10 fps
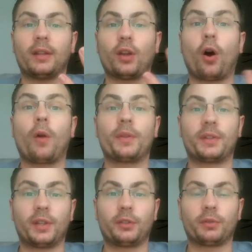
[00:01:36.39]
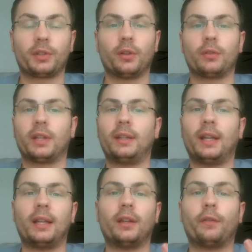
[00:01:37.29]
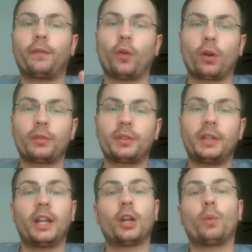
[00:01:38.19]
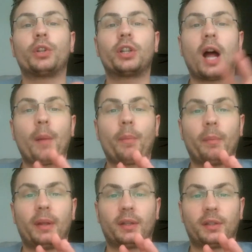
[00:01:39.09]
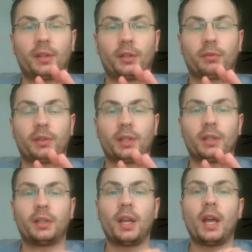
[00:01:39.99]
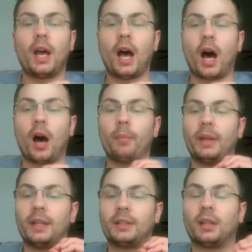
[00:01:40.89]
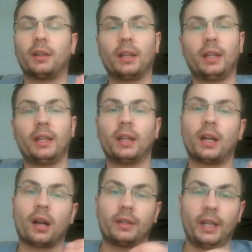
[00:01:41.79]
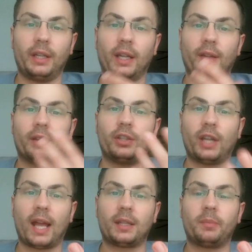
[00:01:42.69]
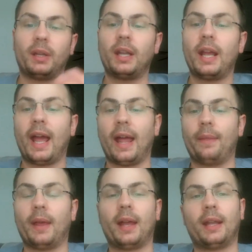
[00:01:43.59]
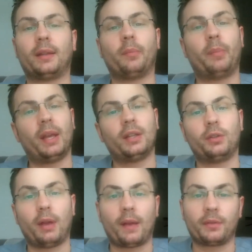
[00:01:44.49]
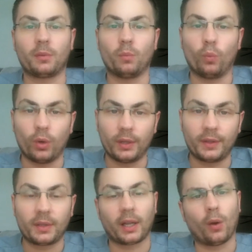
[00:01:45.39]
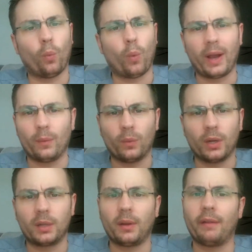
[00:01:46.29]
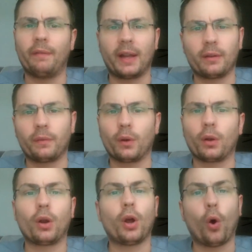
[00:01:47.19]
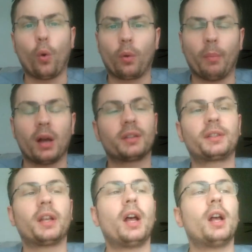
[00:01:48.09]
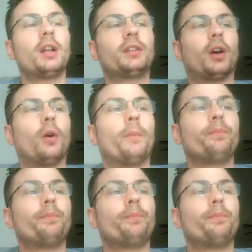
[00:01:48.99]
all the citrus notes. And then the florals in here, which complement the citruses, is the lily, the gardenia, and the jasmine. And then at the base you have some woods, like a white wood, vetiver, oak moss. So